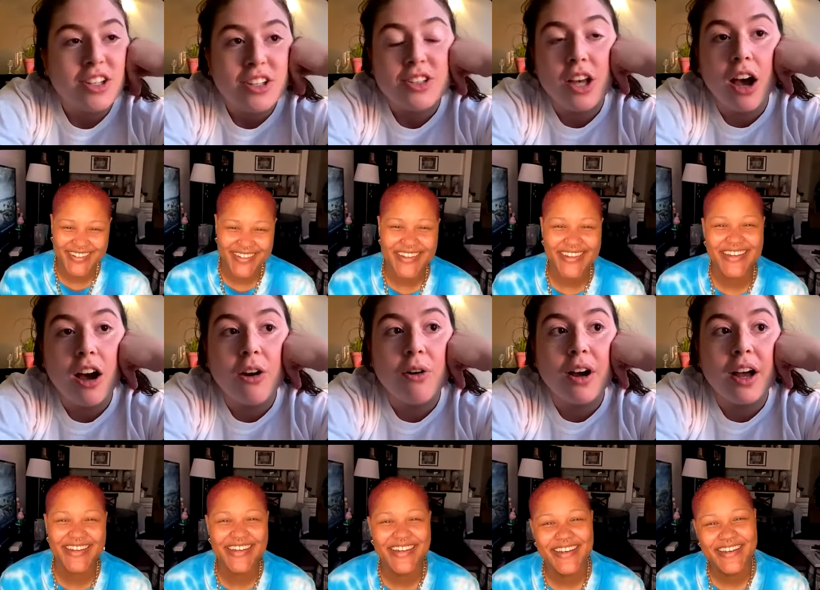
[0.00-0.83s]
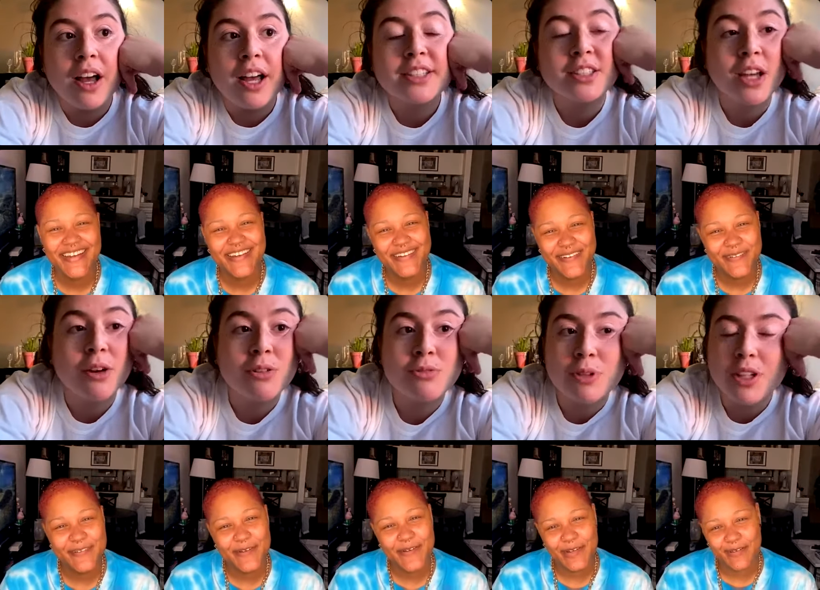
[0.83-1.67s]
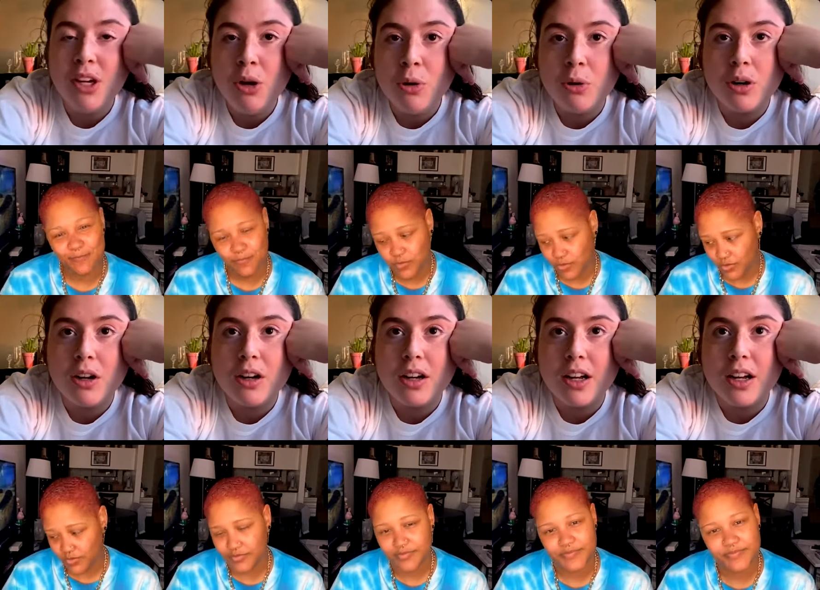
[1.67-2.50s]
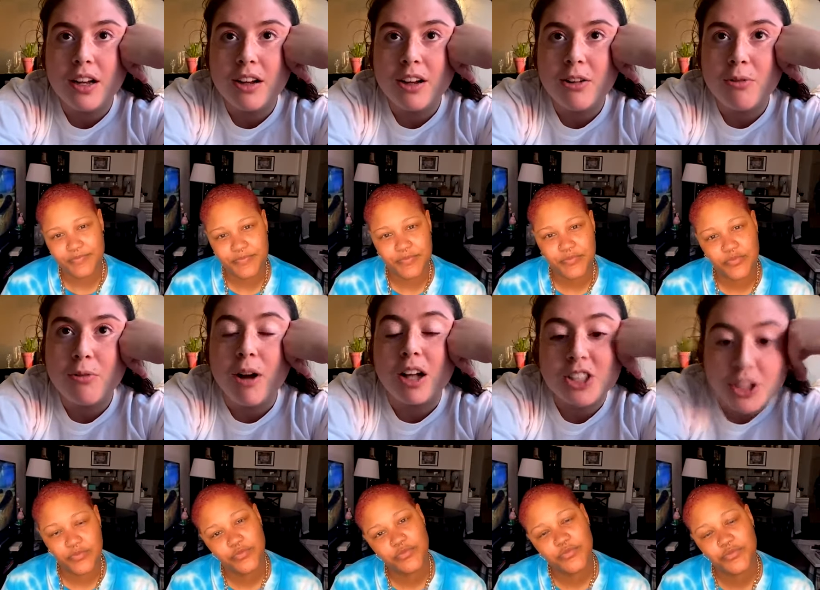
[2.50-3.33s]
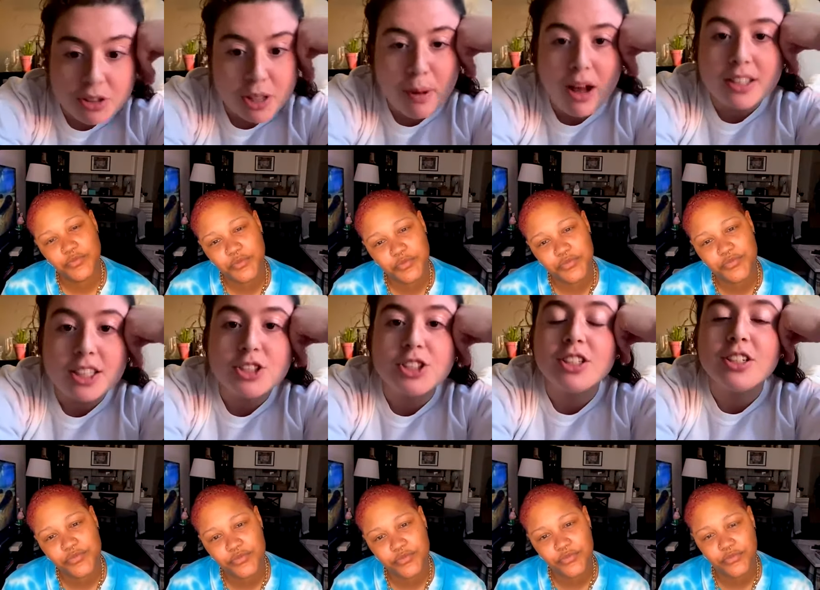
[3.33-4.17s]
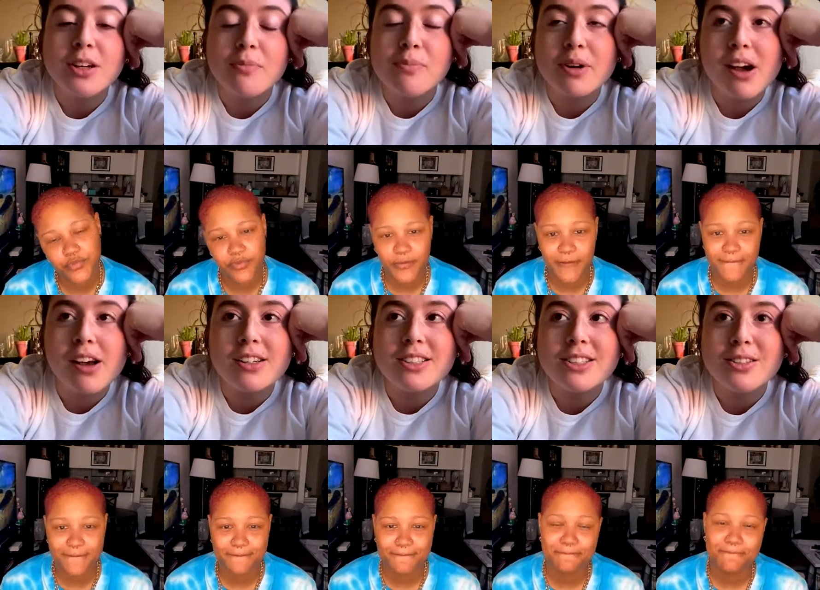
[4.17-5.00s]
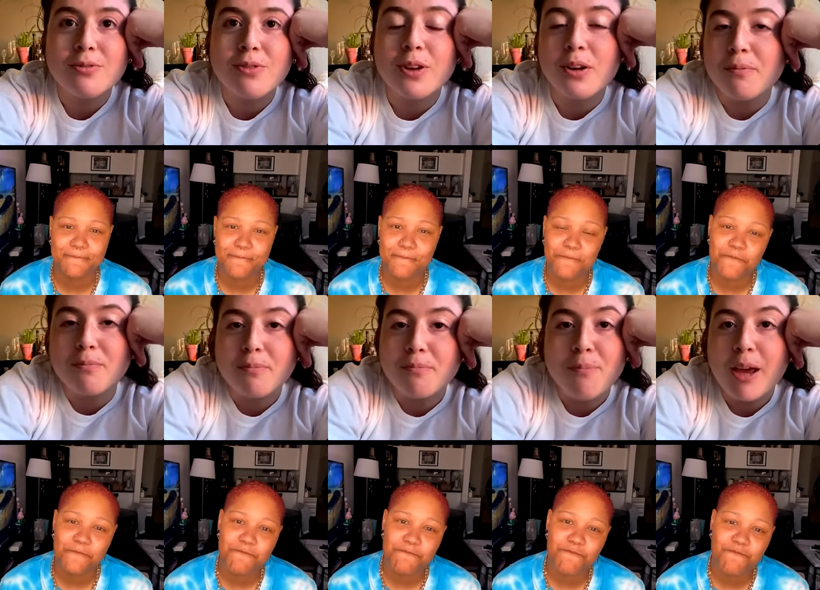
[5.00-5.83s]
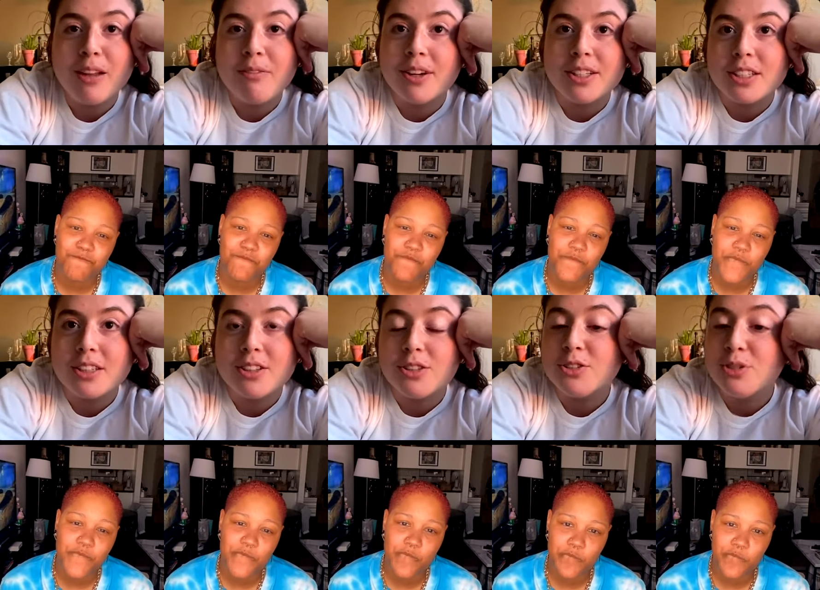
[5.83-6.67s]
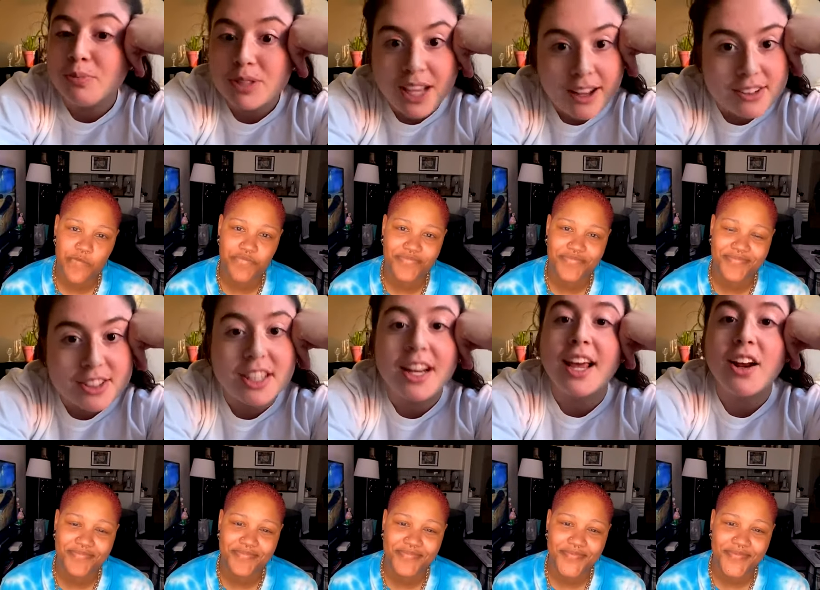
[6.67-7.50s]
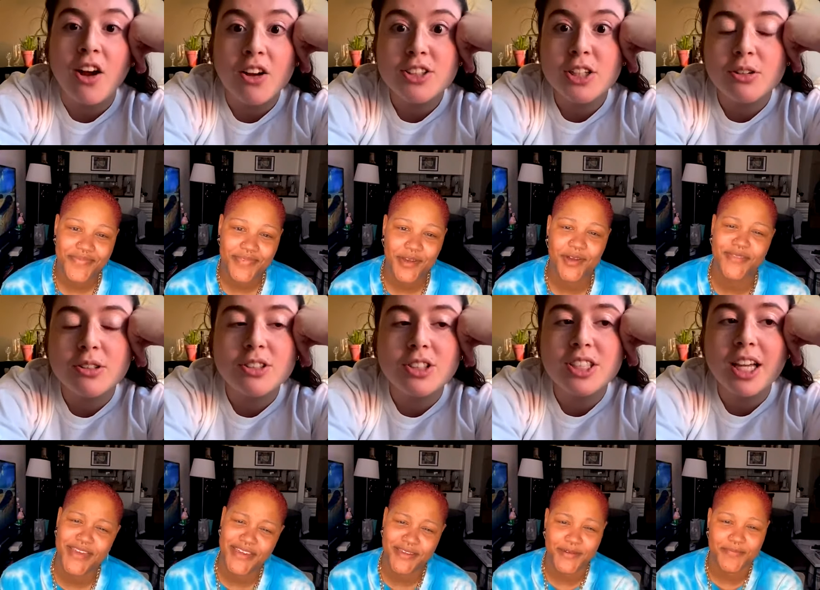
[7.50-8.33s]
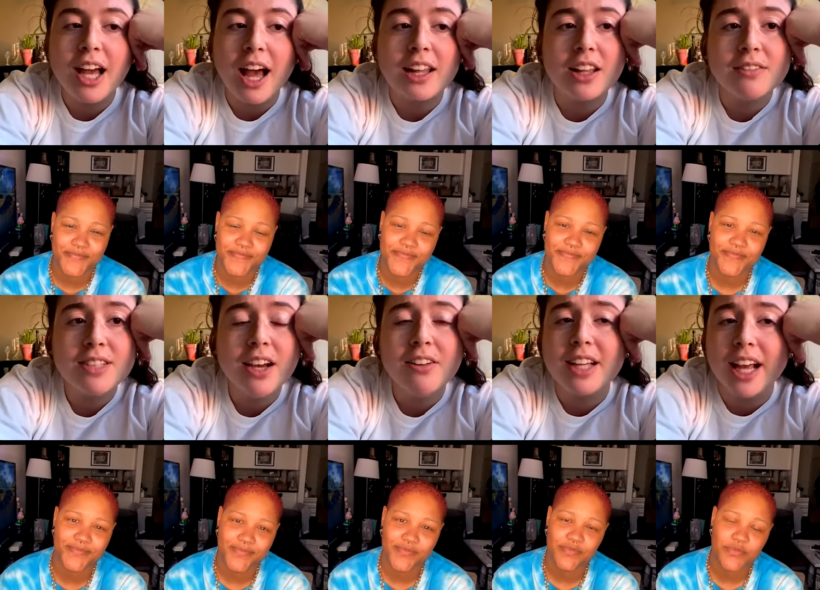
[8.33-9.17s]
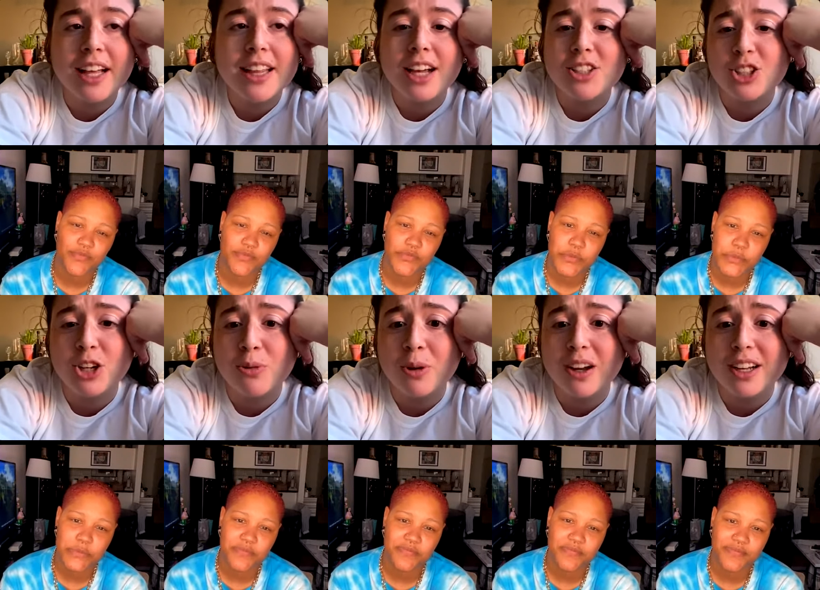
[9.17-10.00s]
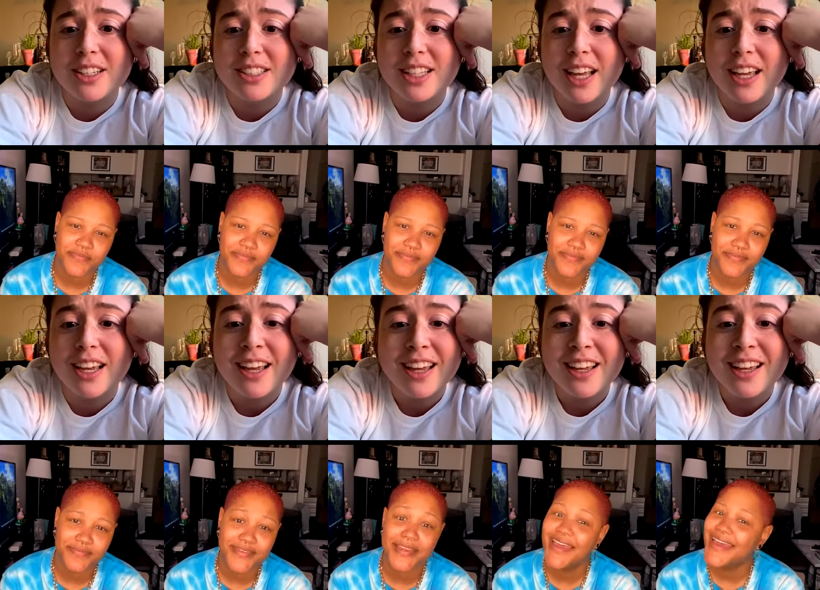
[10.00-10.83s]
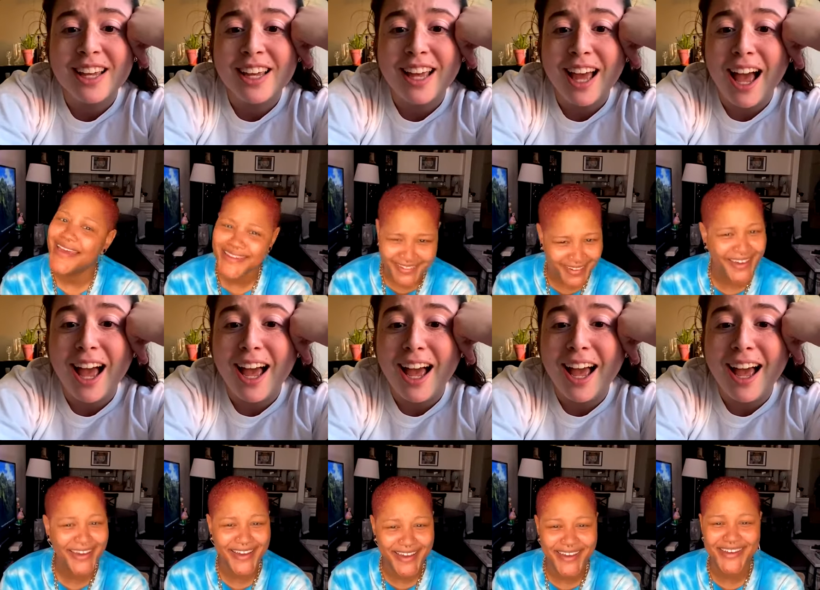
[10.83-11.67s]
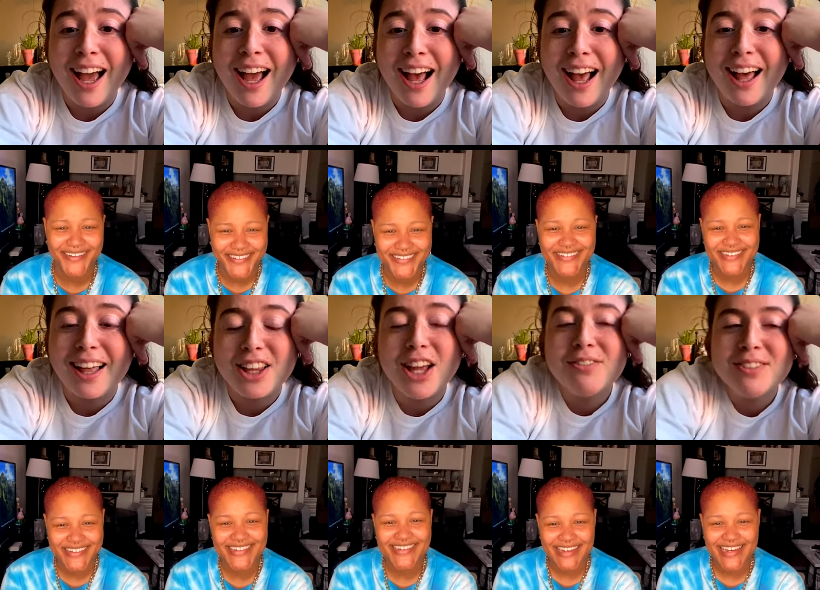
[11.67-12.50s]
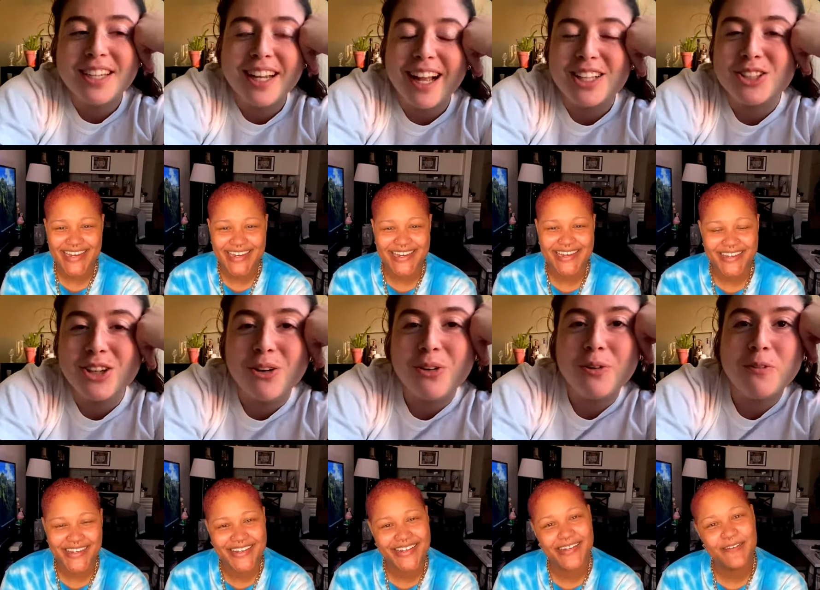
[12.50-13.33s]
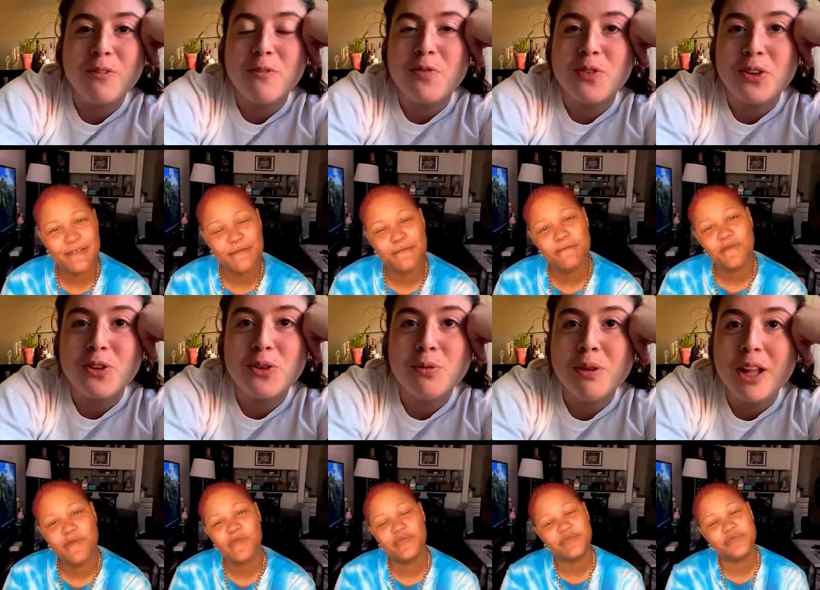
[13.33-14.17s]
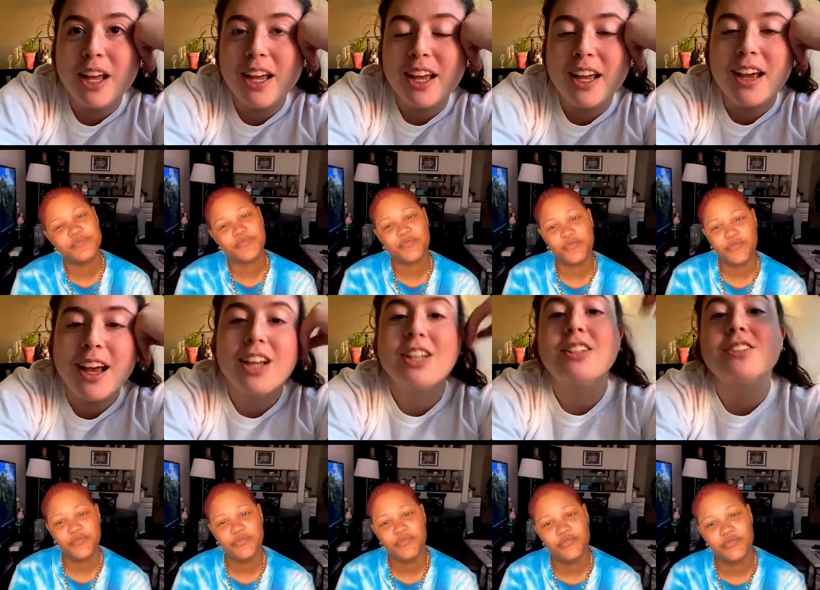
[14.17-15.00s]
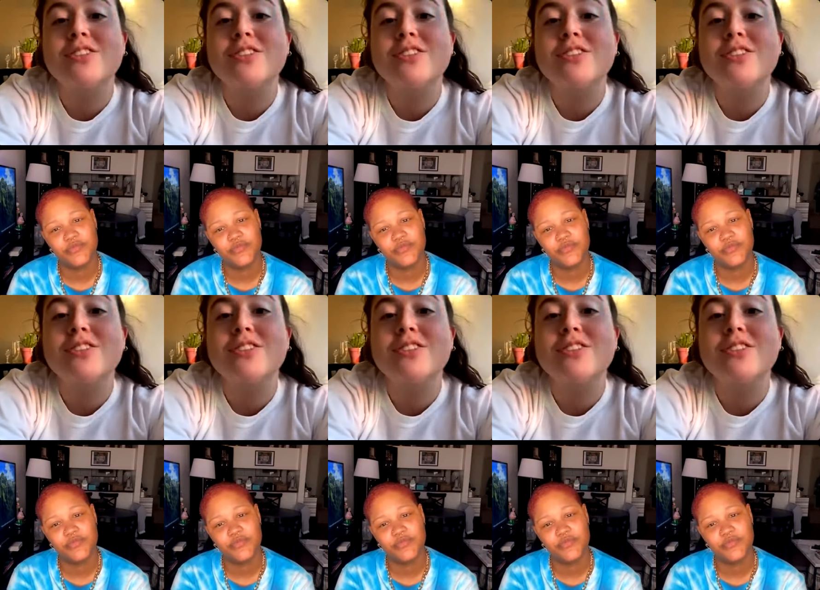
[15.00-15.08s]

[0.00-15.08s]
Speaker 1: So it's, it was really cool watching you in The Politician, because for many reasons, you're super talented, and also it was just like, I loved how gay that show was. Like, yeah, I loved it. And so you play a